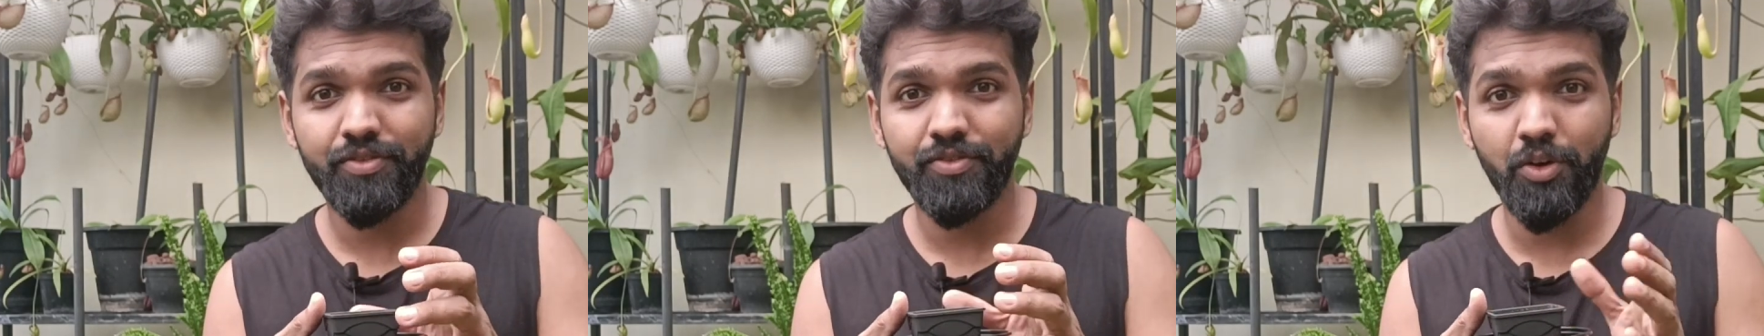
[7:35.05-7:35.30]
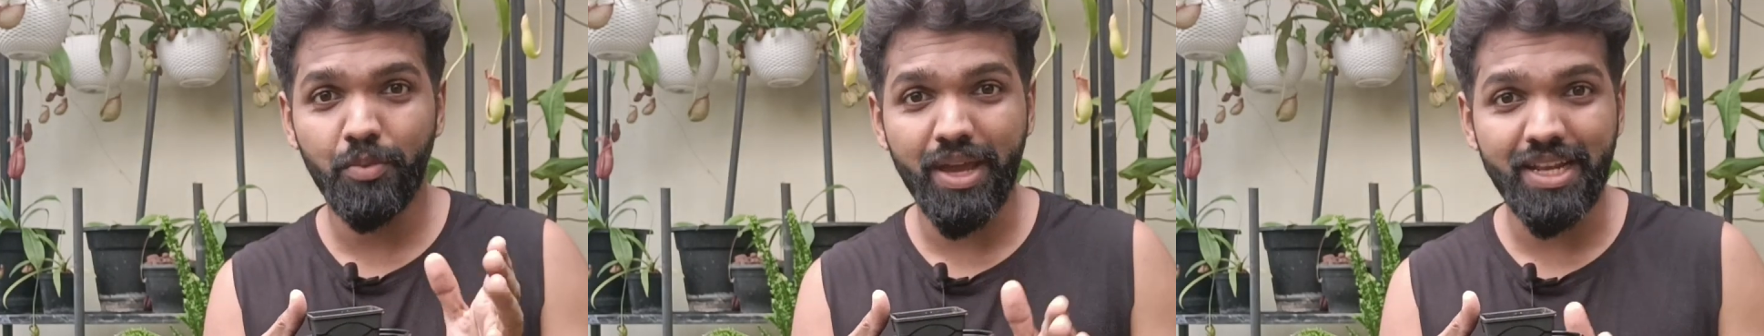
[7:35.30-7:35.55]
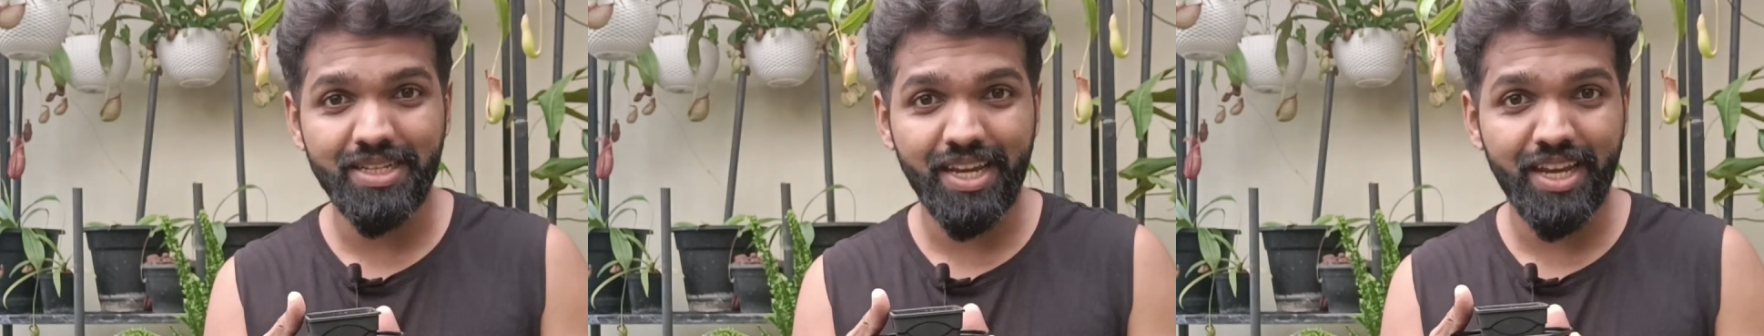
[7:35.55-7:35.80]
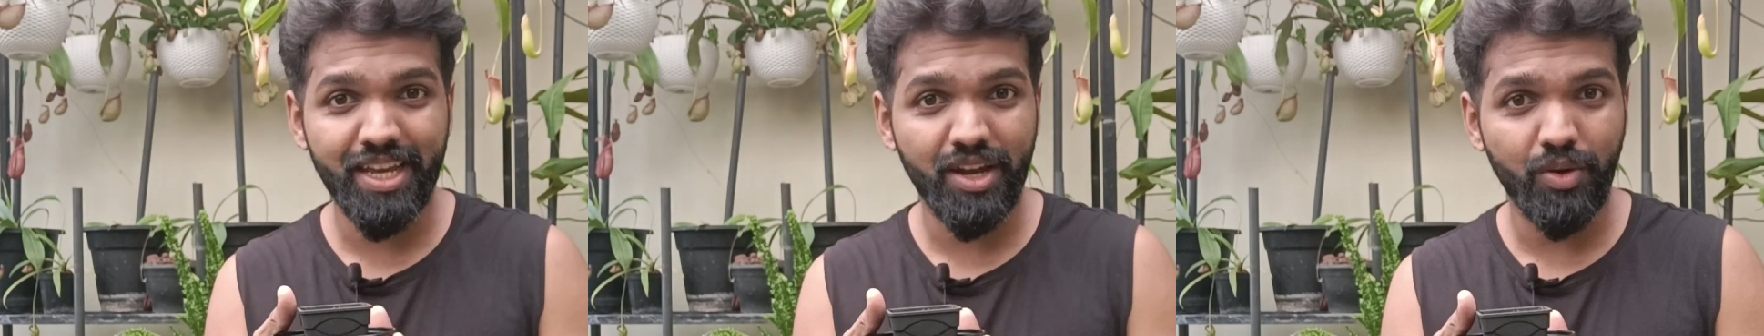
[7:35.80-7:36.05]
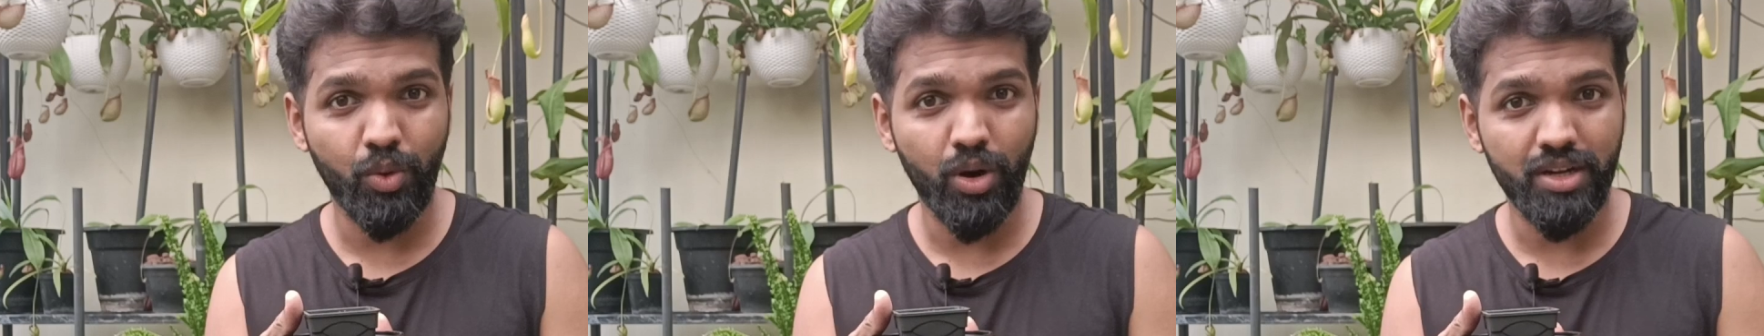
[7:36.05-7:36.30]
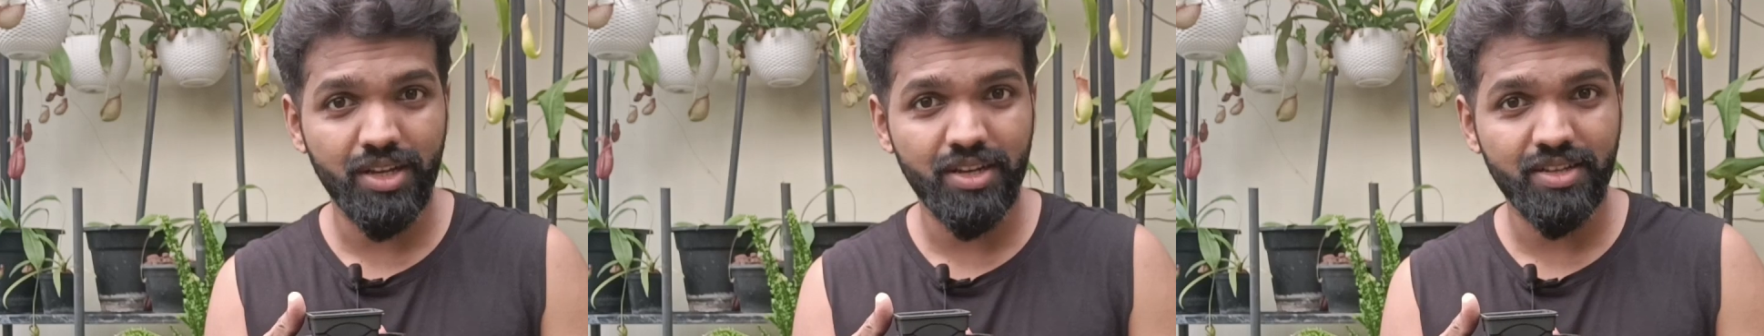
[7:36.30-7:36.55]
for maintaining a
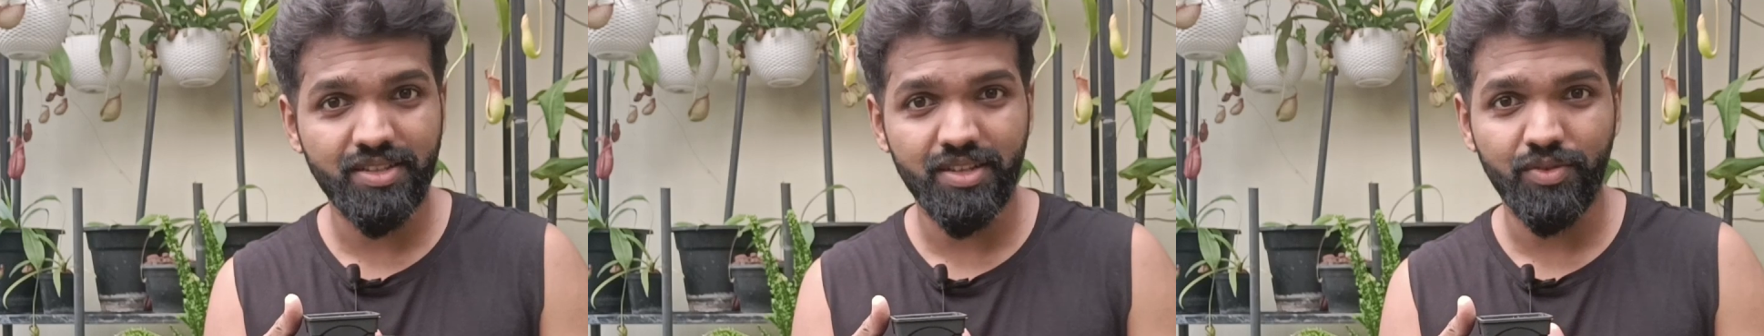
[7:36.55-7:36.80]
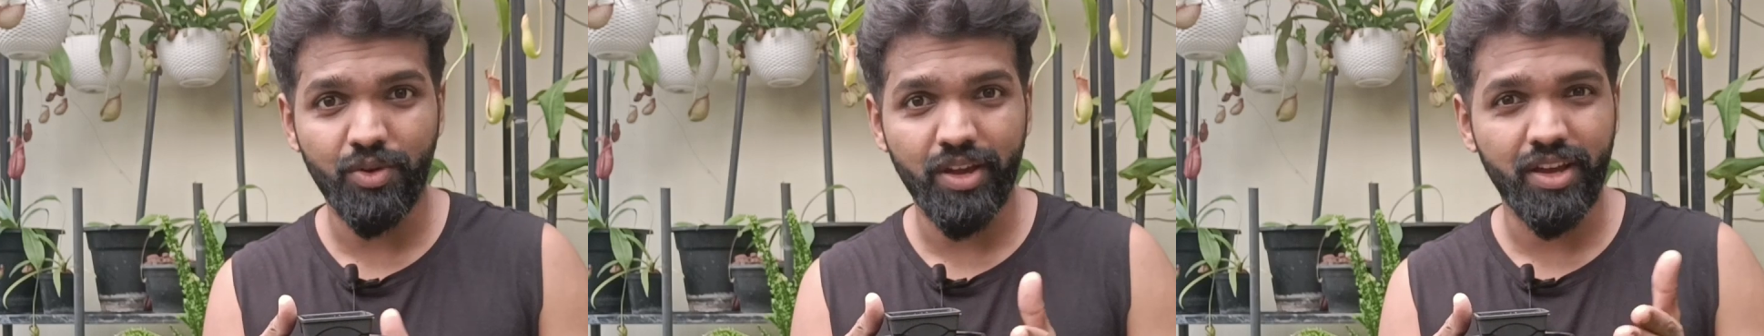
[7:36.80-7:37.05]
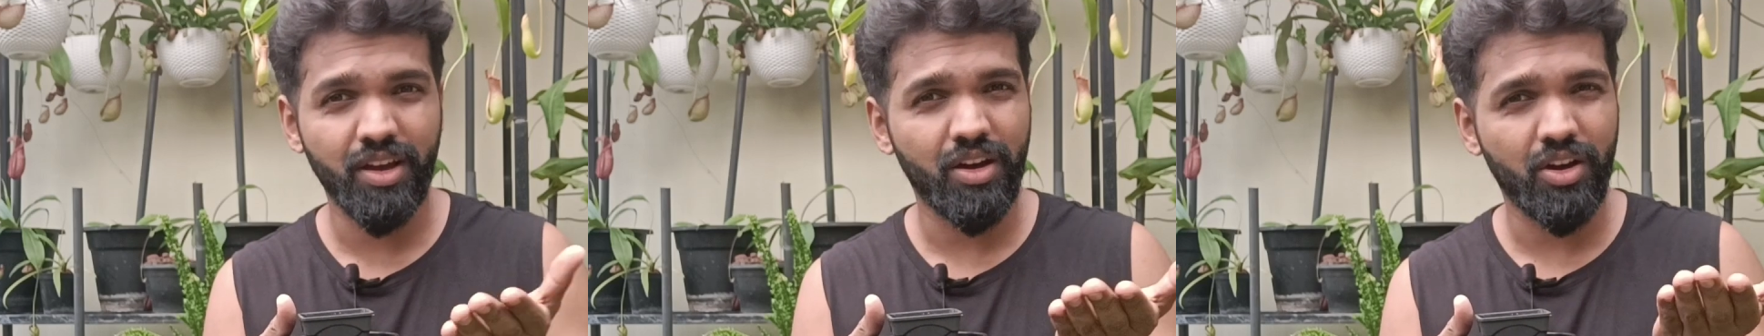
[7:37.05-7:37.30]
water reservoir